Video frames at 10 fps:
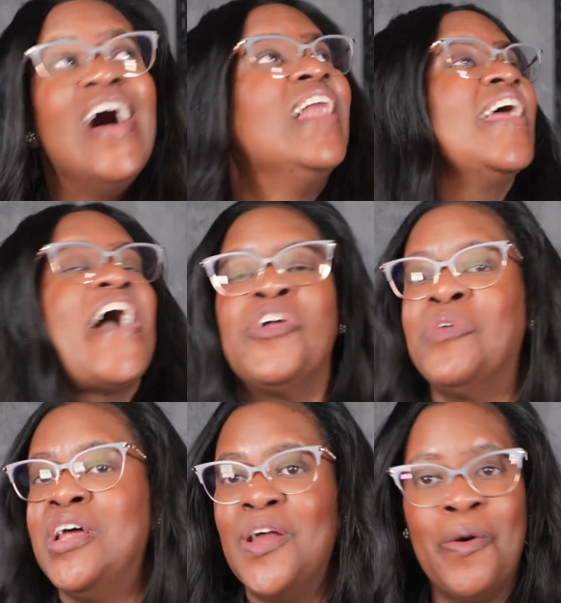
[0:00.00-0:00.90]
Like, I don't
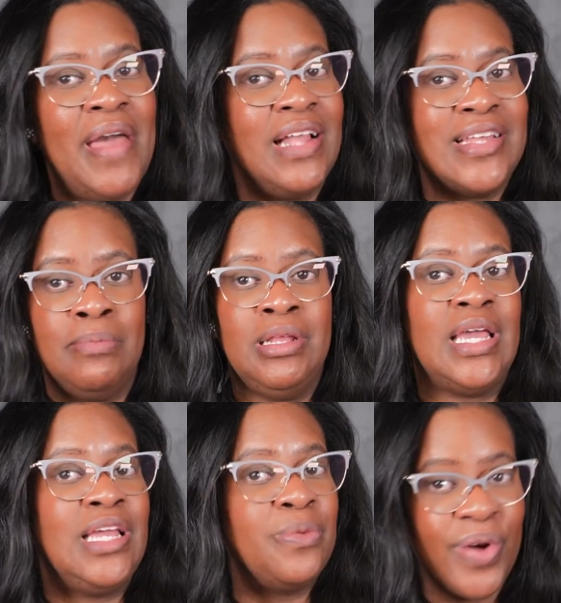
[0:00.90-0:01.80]
want no man telling me
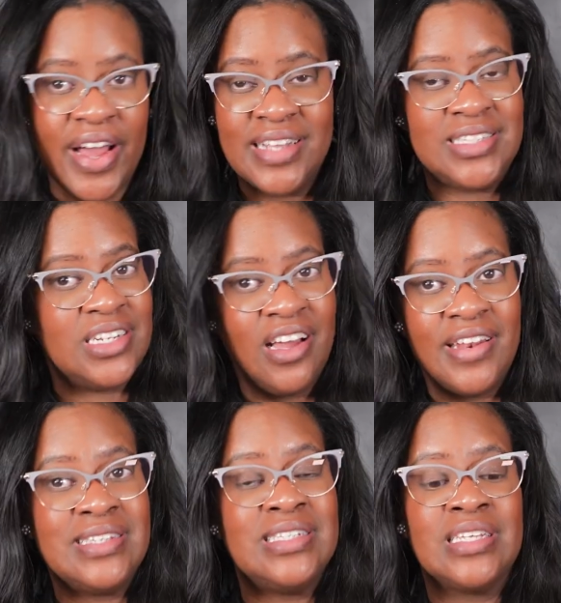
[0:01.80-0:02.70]
that he the prize, child.
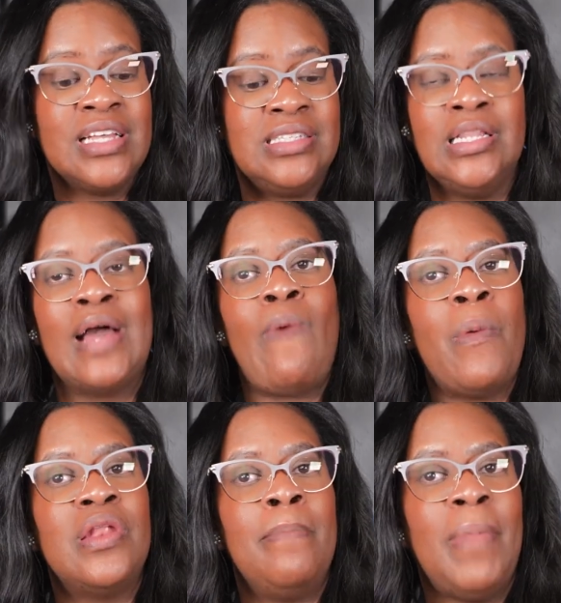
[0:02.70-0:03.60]
That's disgusting. Like, why
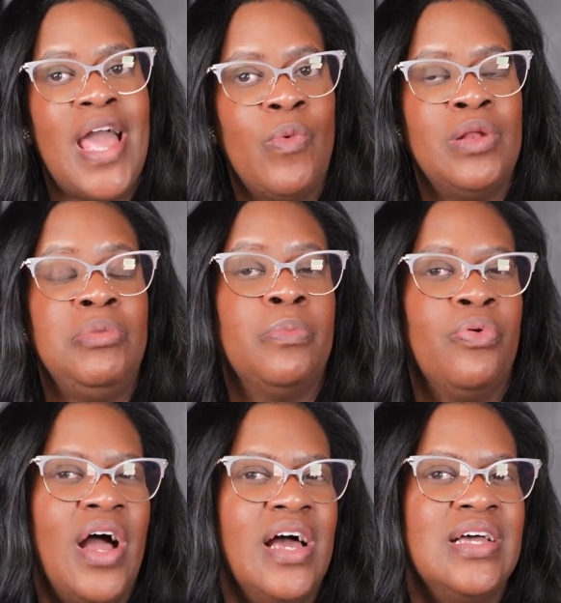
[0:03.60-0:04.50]
would a man want to be the
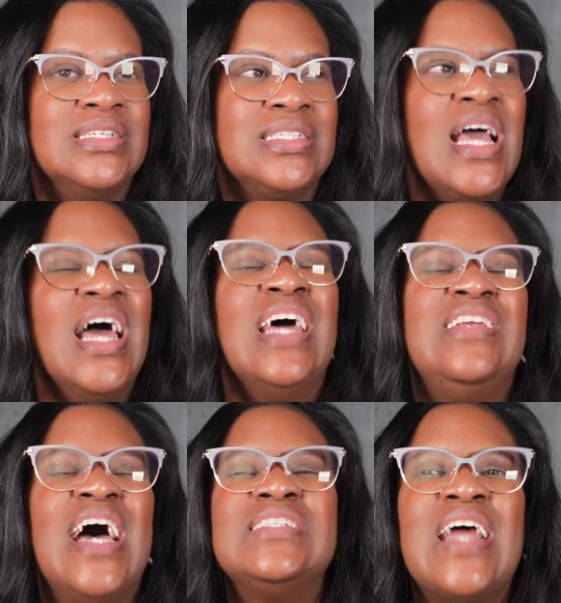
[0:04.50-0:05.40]
prize?
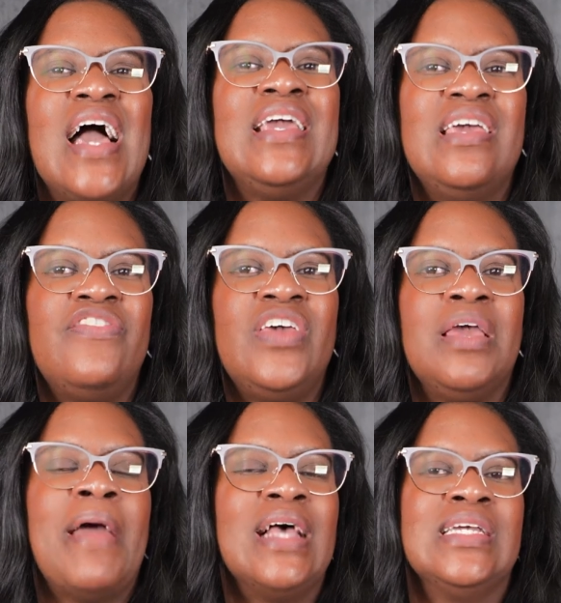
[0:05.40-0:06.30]
That's not
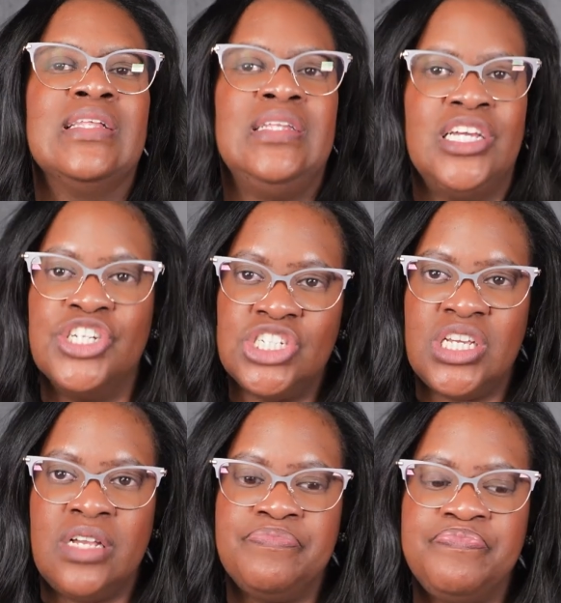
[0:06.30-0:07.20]
giving masculine
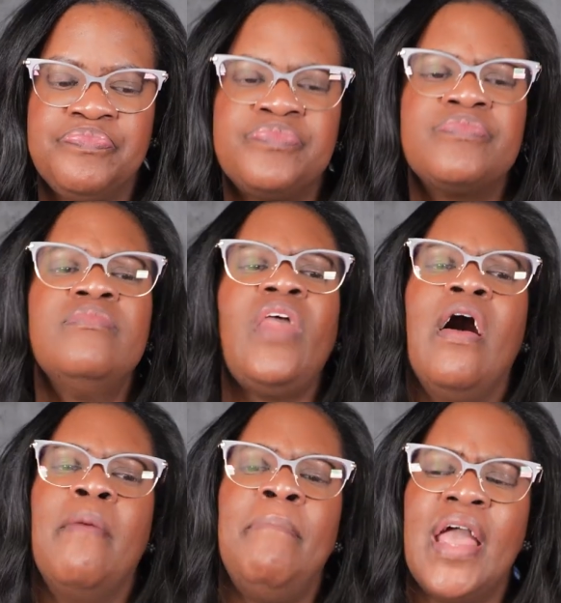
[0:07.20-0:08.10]
energy.
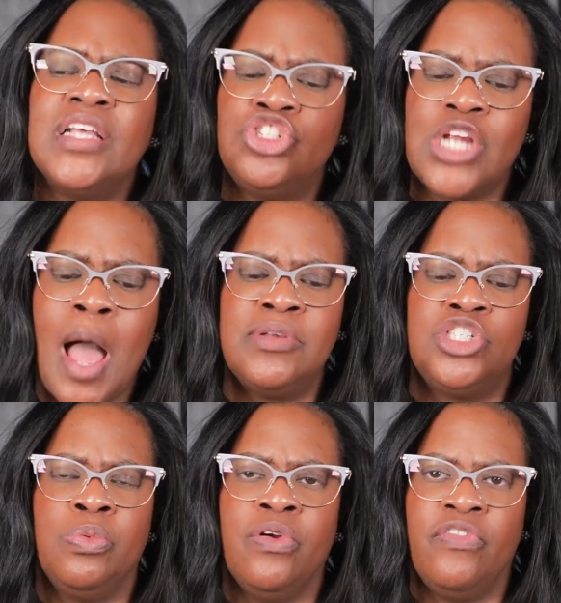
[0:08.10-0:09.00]
A man's job is
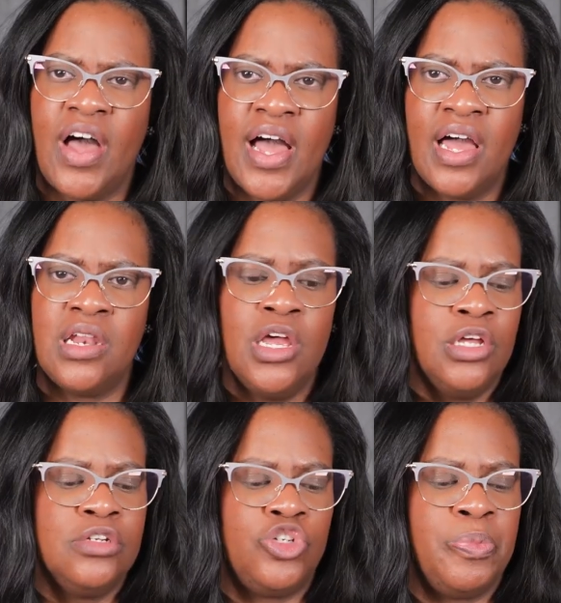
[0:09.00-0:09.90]
to provide,
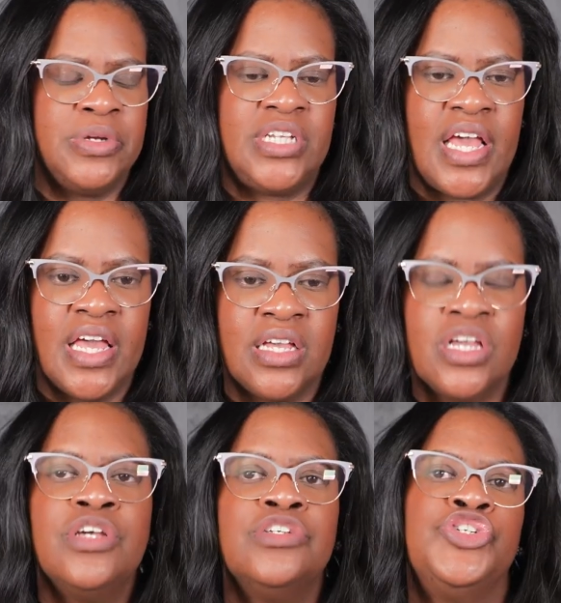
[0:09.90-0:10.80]
to
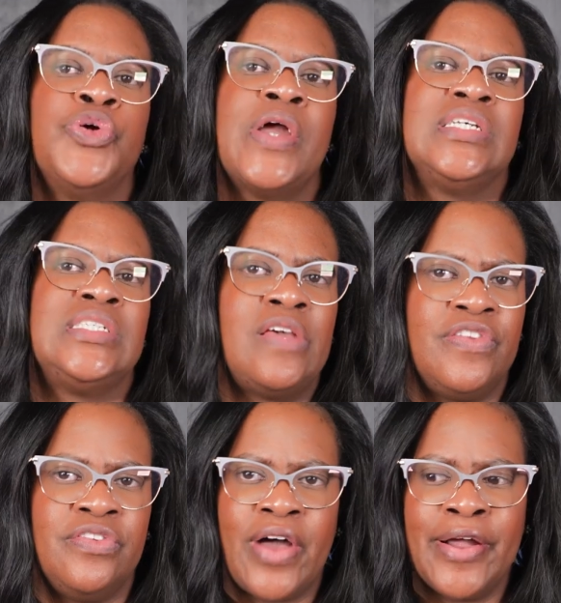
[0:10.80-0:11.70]
protect, to create a safe
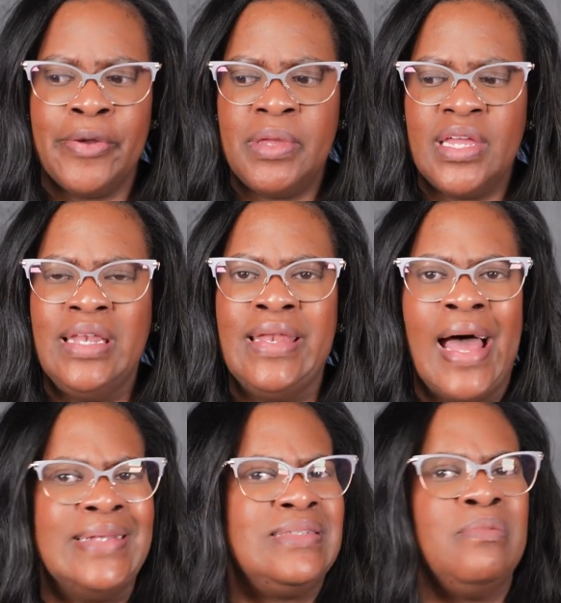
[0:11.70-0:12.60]
environment,
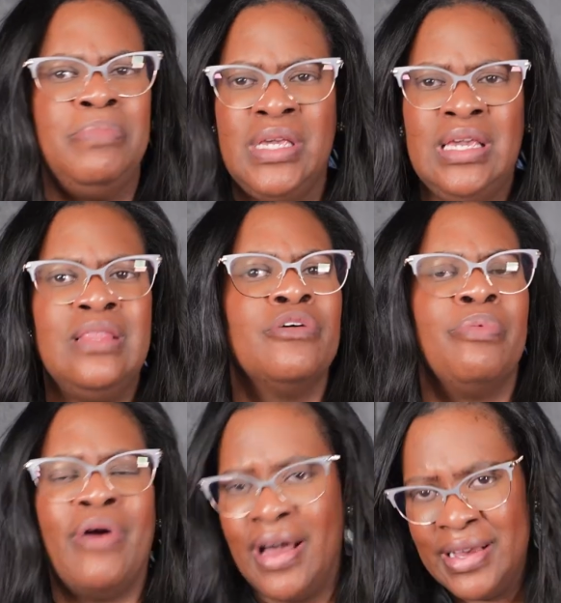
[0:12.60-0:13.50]
not to be the
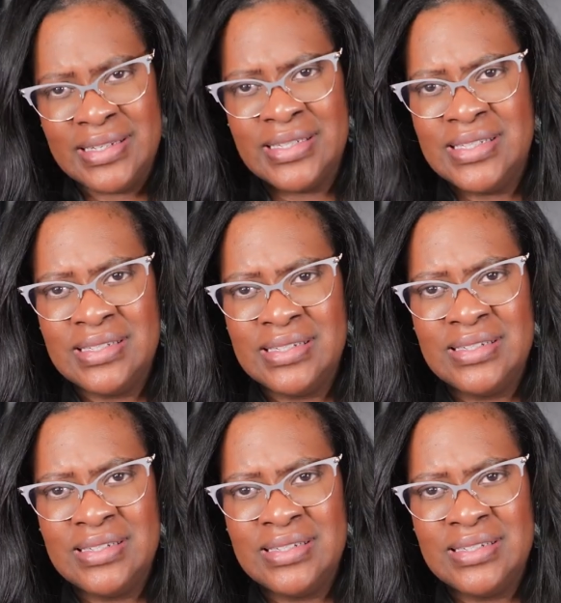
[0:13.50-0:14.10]
prize.